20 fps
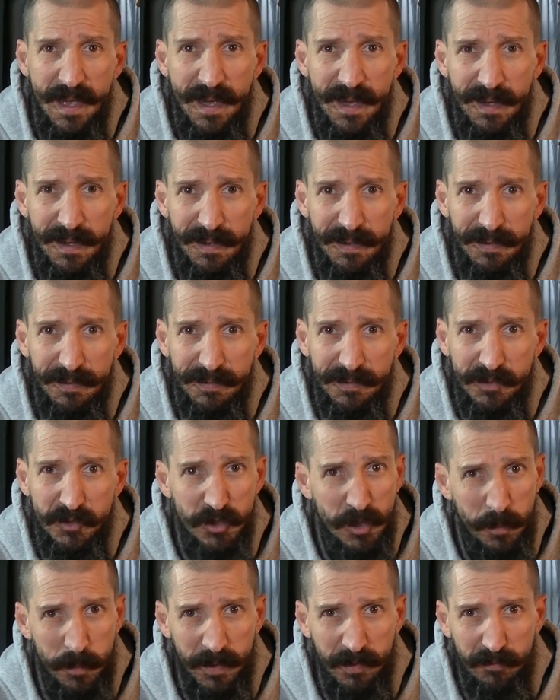uh,
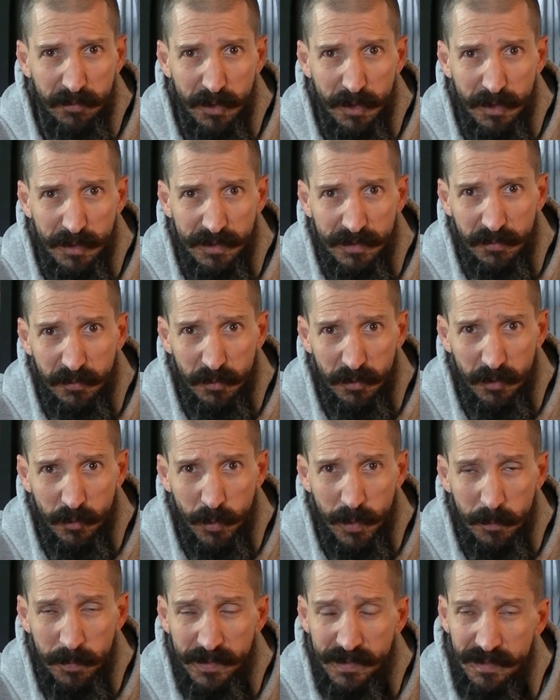shopping vlogs for
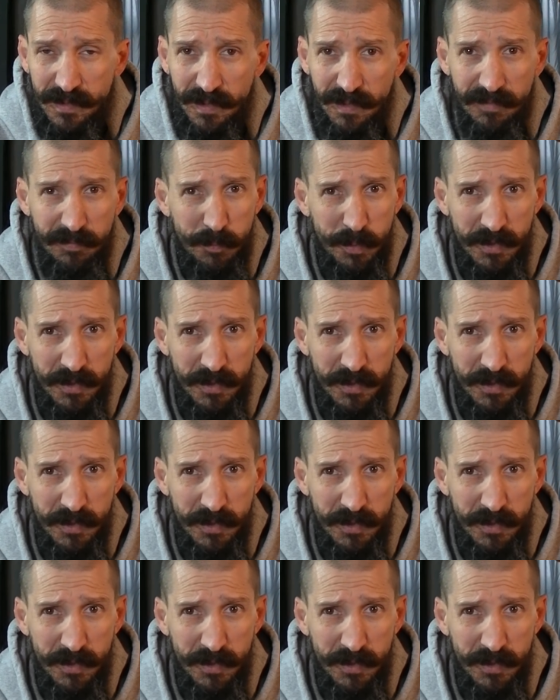creepy stuff